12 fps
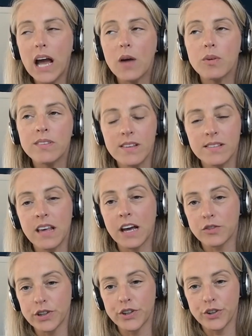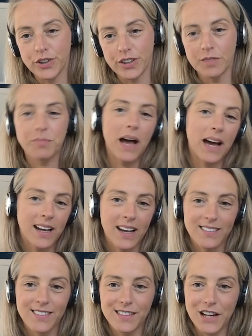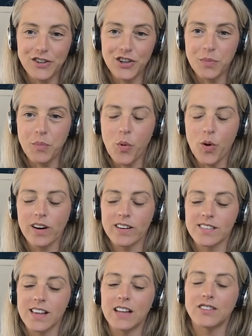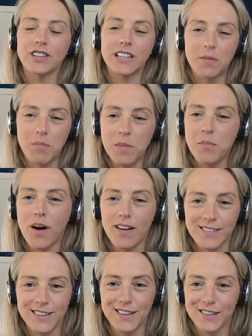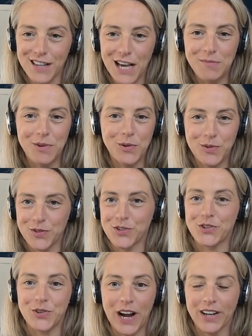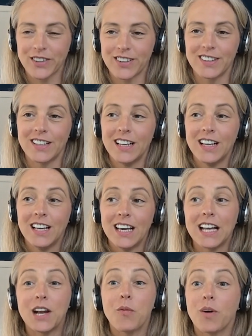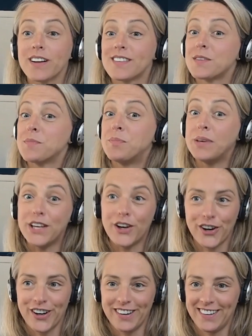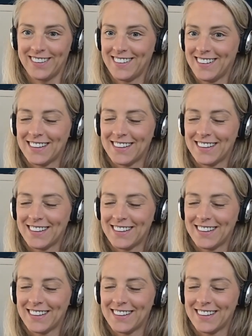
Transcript: I was a tech recruiter back at Standard & Poor's, I looked at my boss at the time, who was a director, and I wanted to be her.